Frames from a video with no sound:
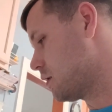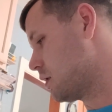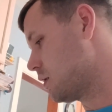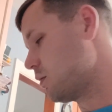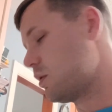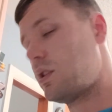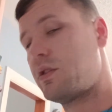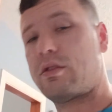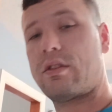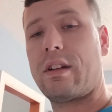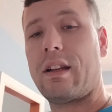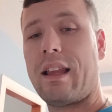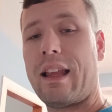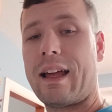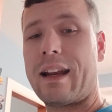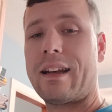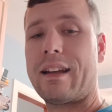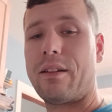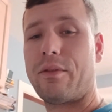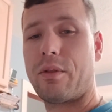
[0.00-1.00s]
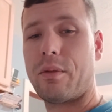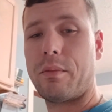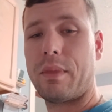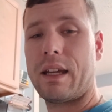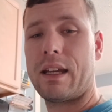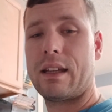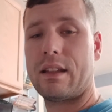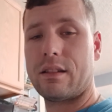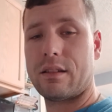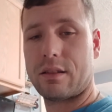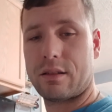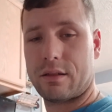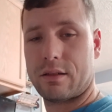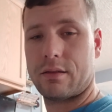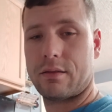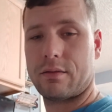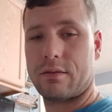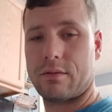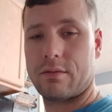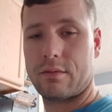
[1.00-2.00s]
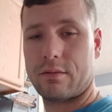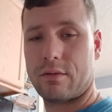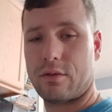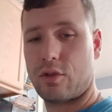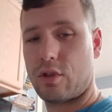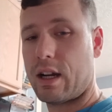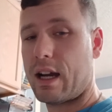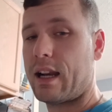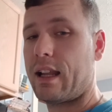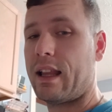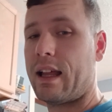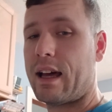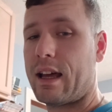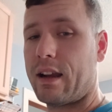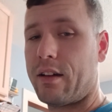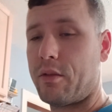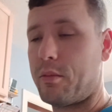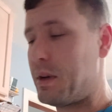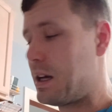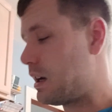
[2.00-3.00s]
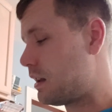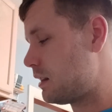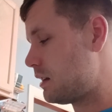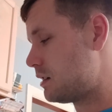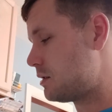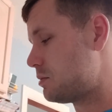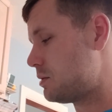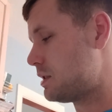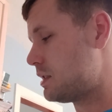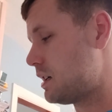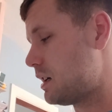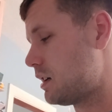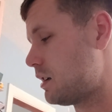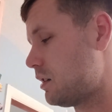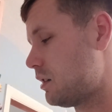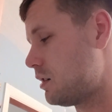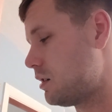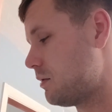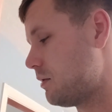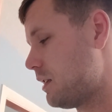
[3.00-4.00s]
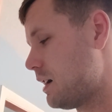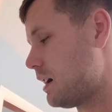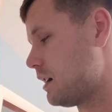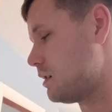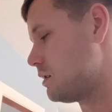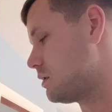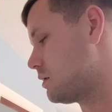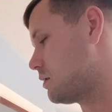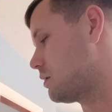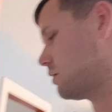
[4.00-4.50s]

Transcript: roasted a lot of different beans. Tried a lot of them out of this particular device.